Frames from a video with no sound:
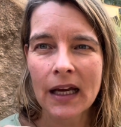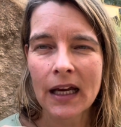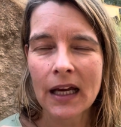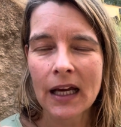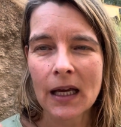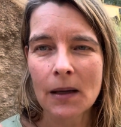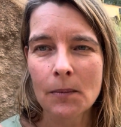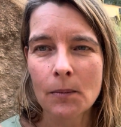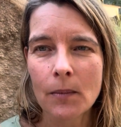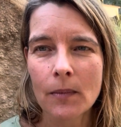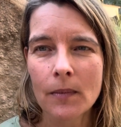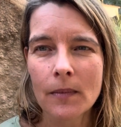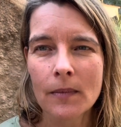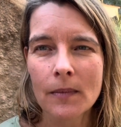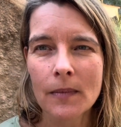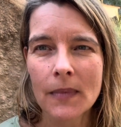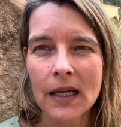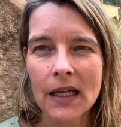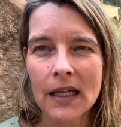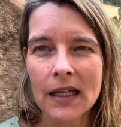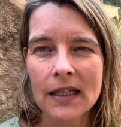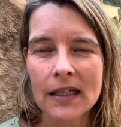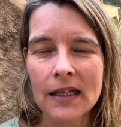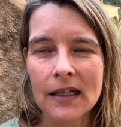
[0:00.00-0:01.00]
am
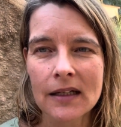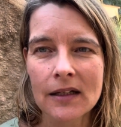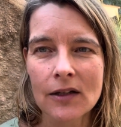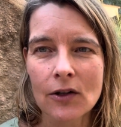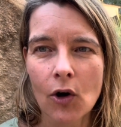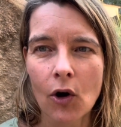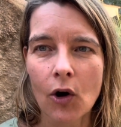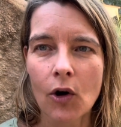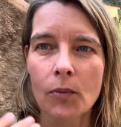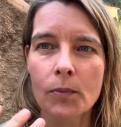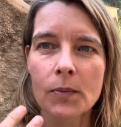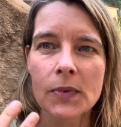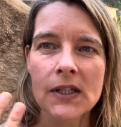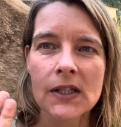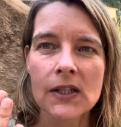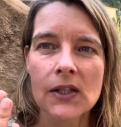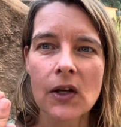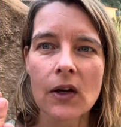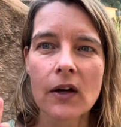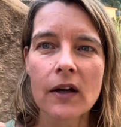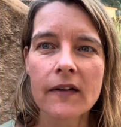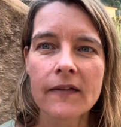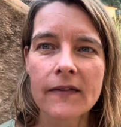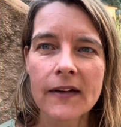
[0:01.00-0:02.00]
in an
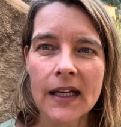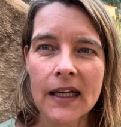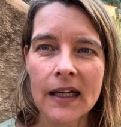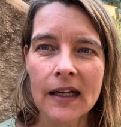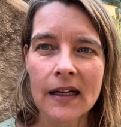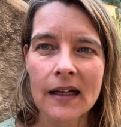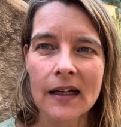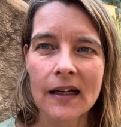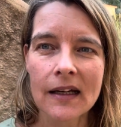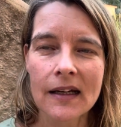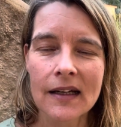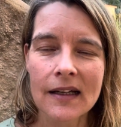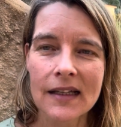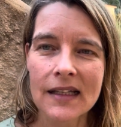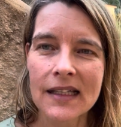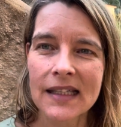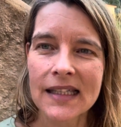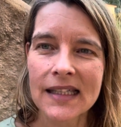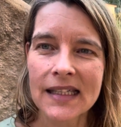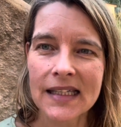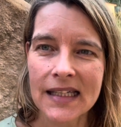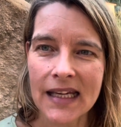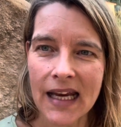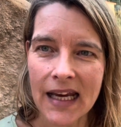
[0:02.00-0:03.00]
observing
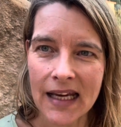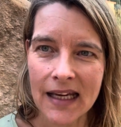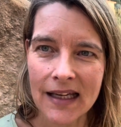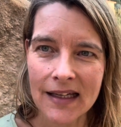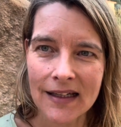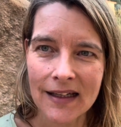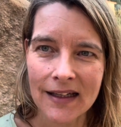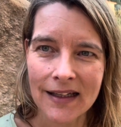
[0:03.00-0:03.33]
state.